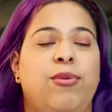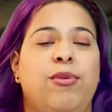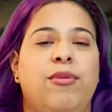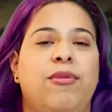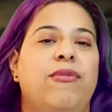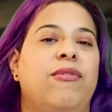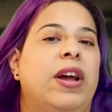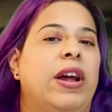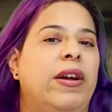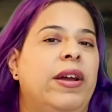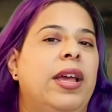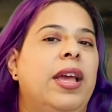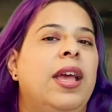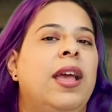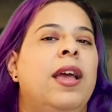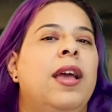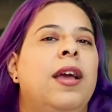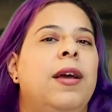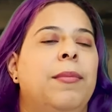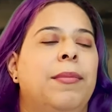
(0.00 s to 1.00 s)
is a very
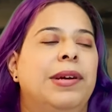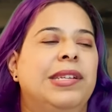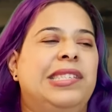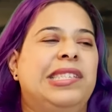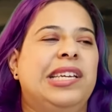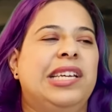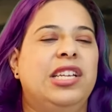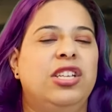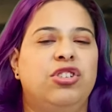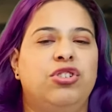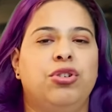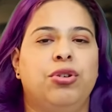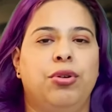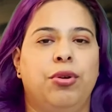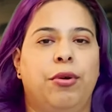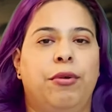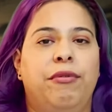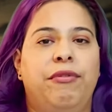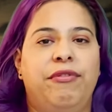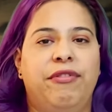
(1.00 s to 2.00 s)
much
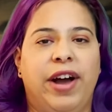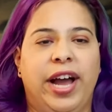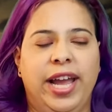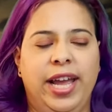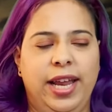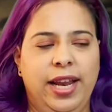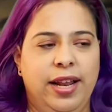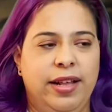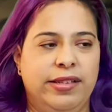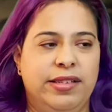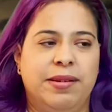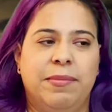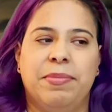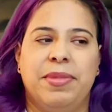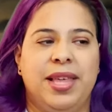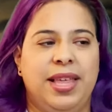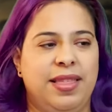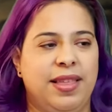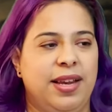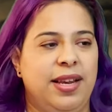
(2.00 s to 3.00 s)
internal fight,
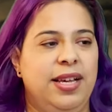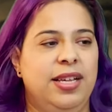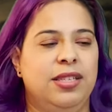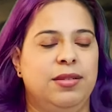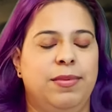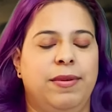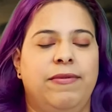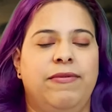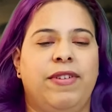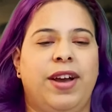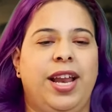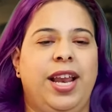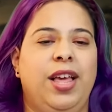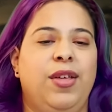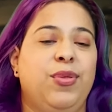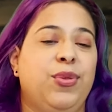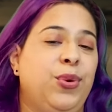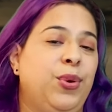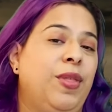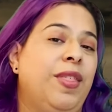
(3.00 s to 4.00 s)
something that he's been
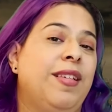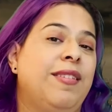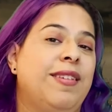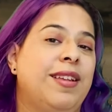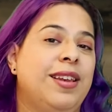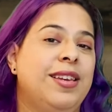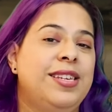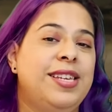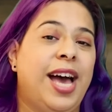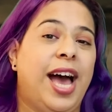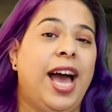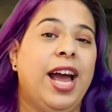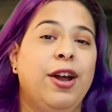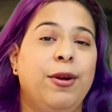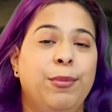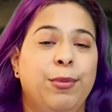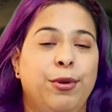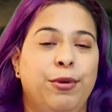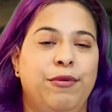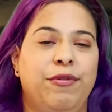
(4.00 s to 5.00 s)
fighting through this
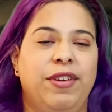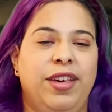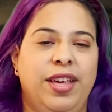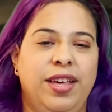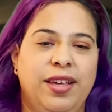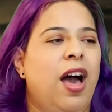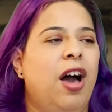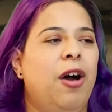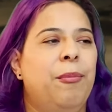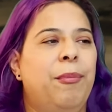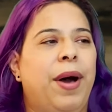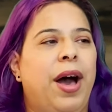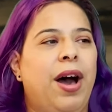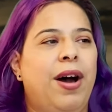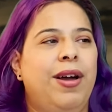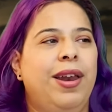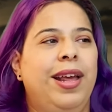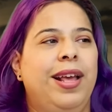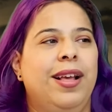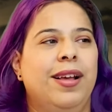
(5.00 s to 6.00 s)
entire movie
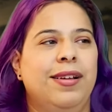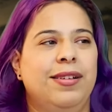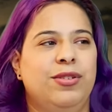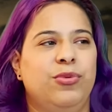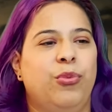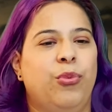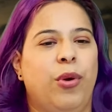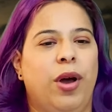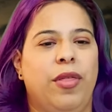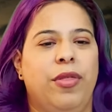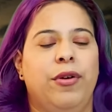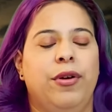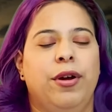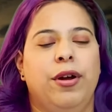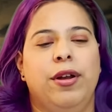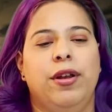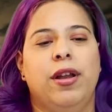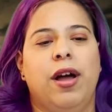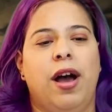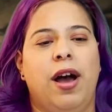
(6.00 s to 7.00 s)
about is whether
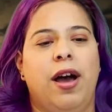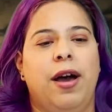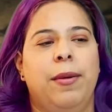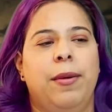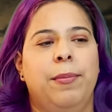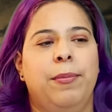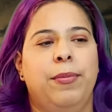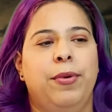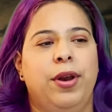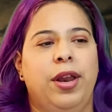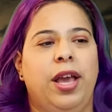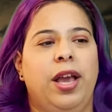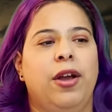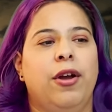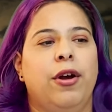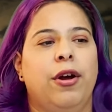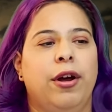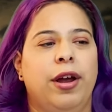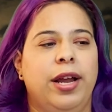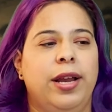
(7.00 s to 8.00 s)
or not putting
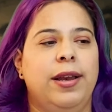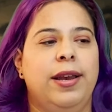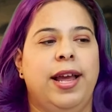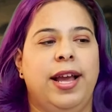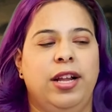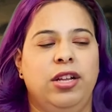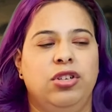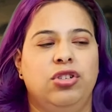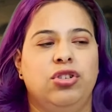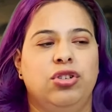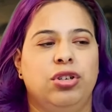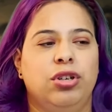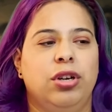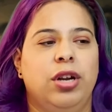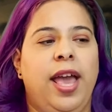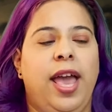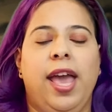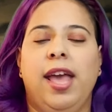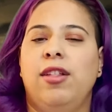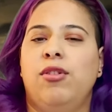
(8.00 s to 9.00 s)
her in danger
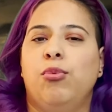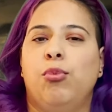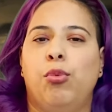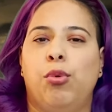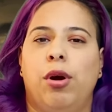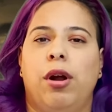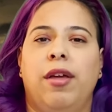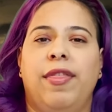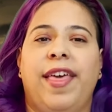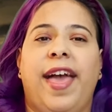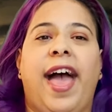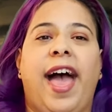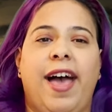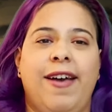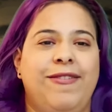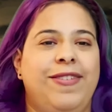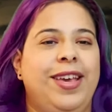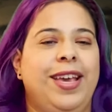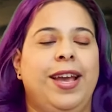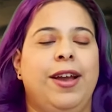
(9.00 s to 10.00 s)
is worth
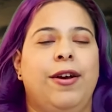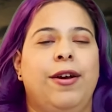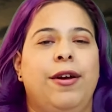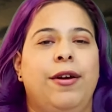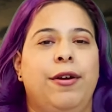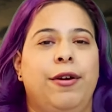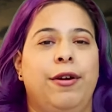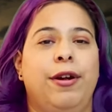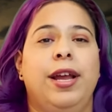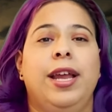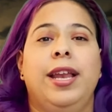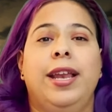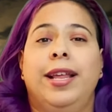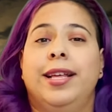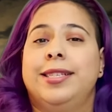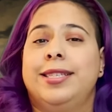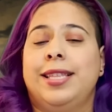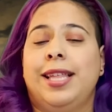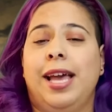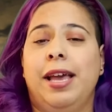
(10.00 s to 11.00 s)
having her in
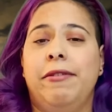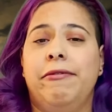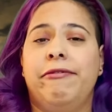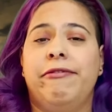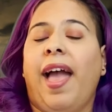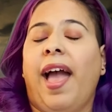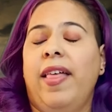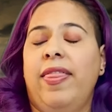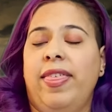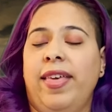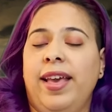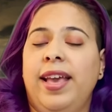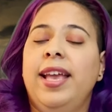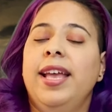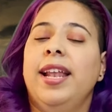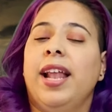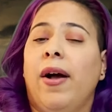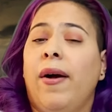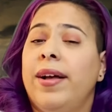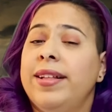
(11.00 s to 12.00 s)
his life. I think
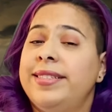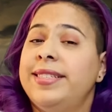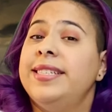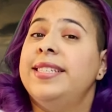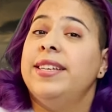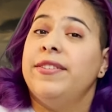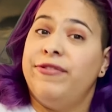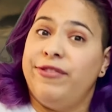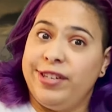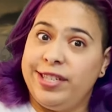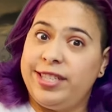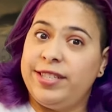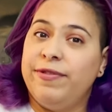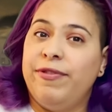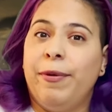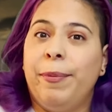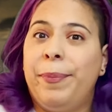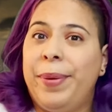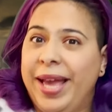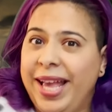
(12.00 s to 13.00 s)
he now has a difference
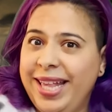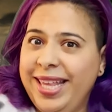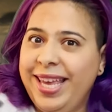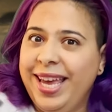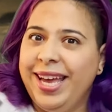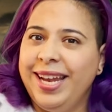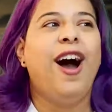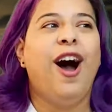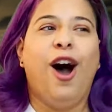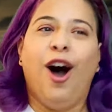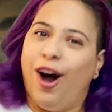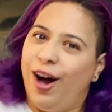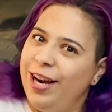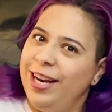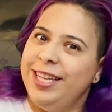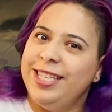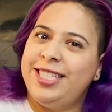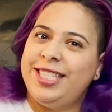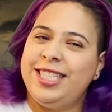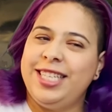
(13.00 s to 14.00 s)
of opinion,
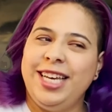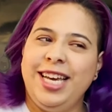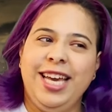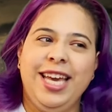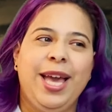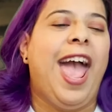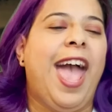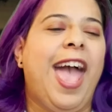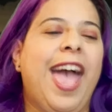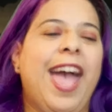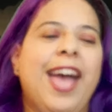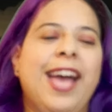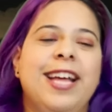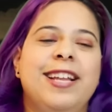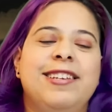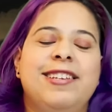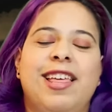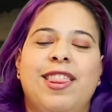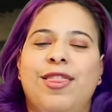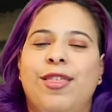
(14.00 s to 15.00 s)
honestly.
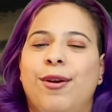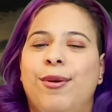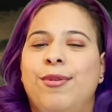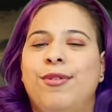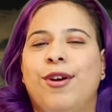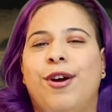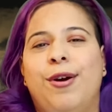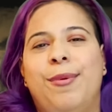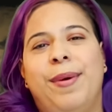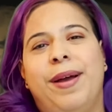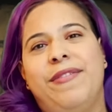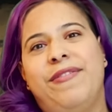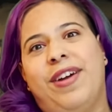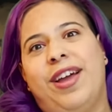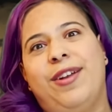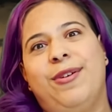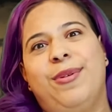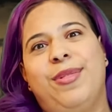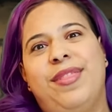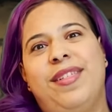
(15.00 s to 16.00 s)
And those are my
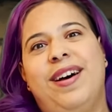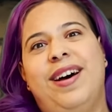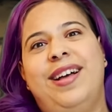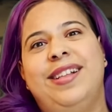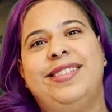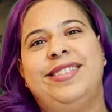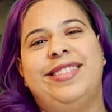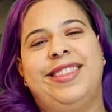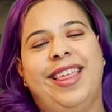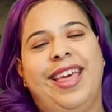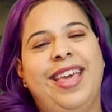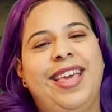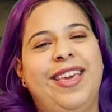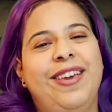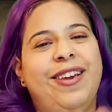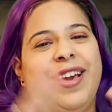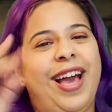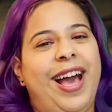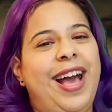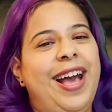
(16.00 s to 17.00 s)
final thoughts. Thank
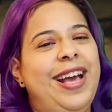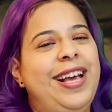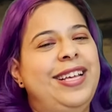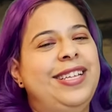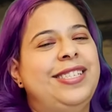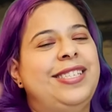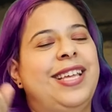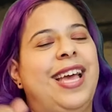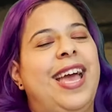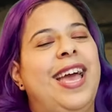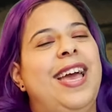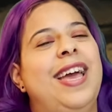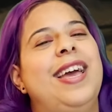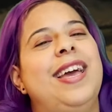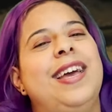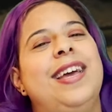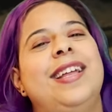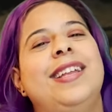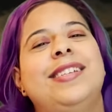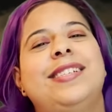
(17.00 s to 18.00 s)
you guys,
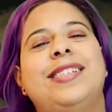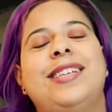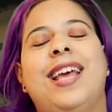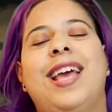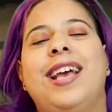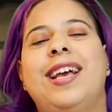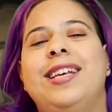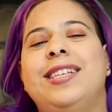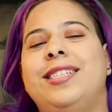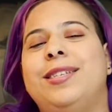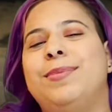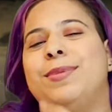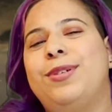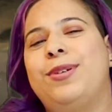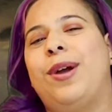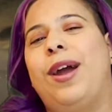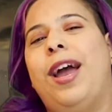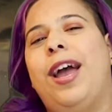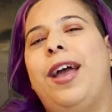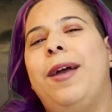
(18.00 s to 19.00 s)
and
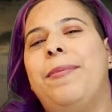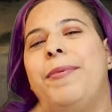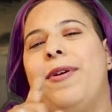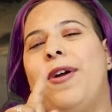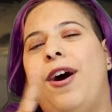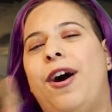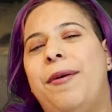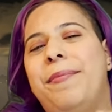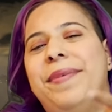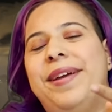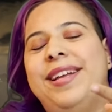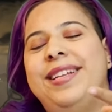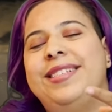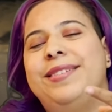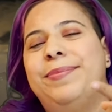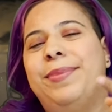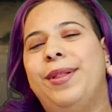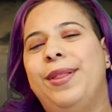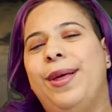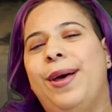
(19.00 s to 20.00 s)
subscribe,
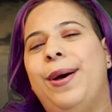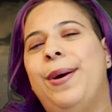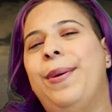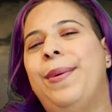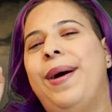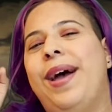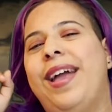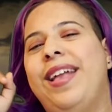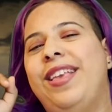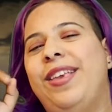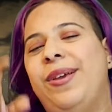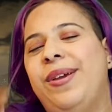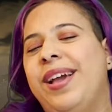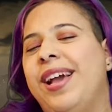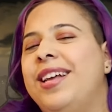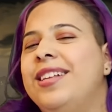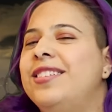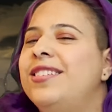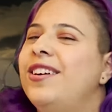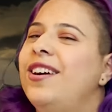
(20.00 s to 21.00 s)
comment below, and you
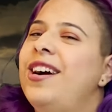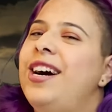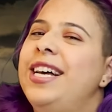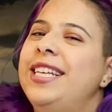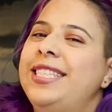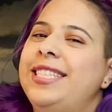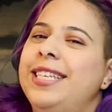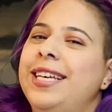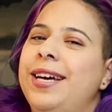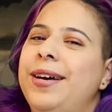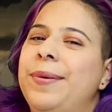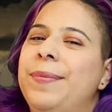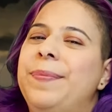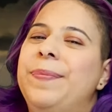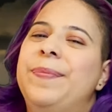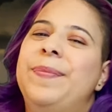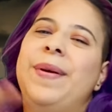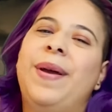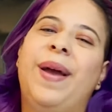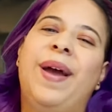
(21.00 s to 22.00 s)
guys are
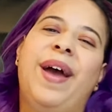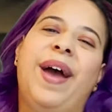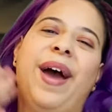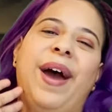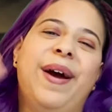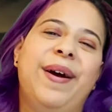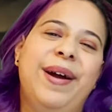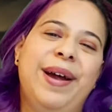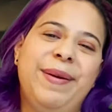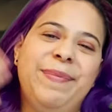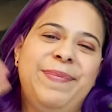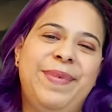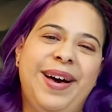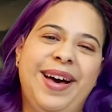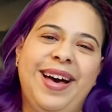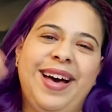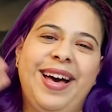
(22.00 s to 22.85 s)
awesome. Alright, bye.